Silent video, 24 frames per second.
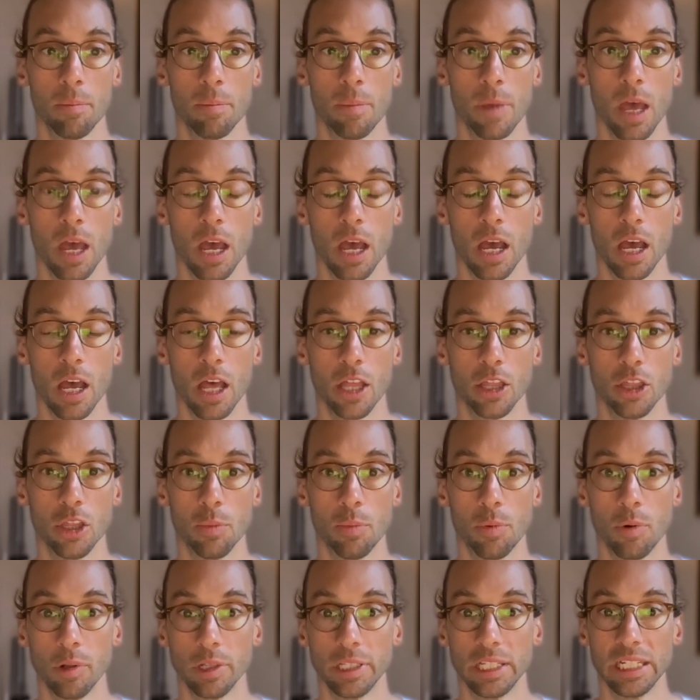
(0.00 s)
the
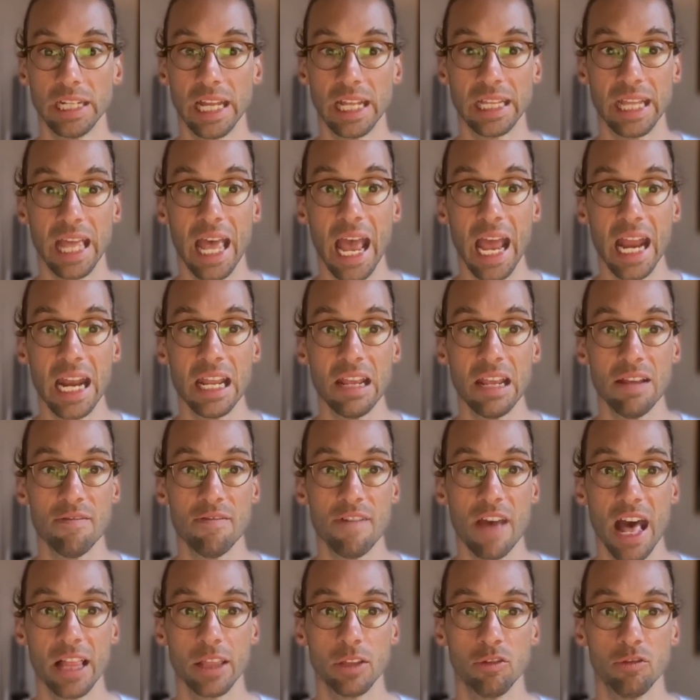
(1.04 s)
probability that any
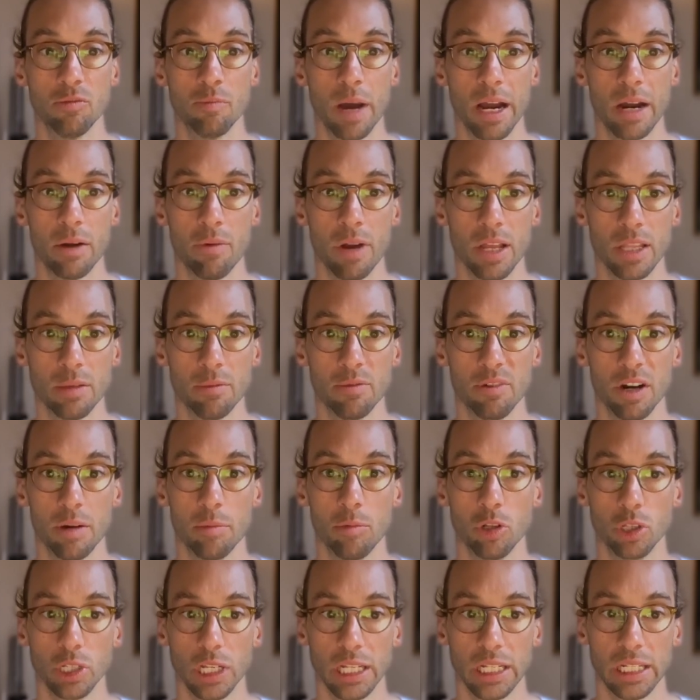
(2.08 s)
value of my random
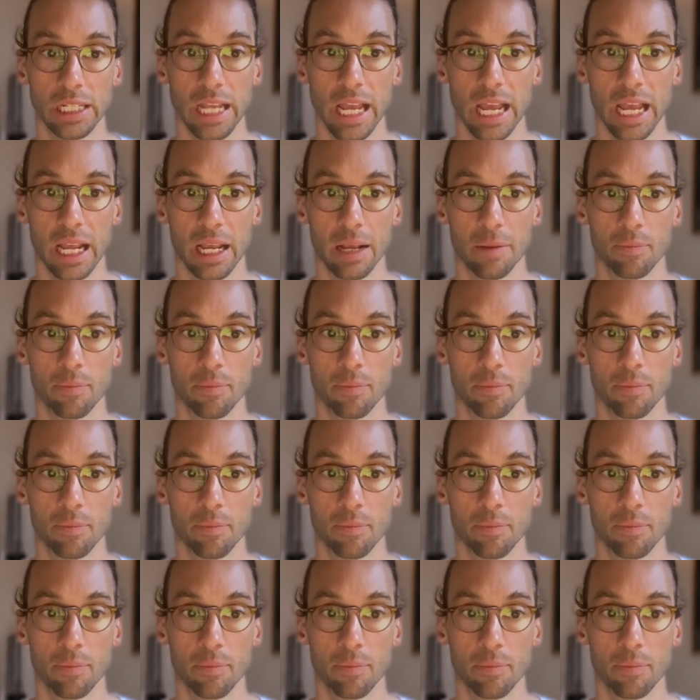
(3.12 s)
variable can take.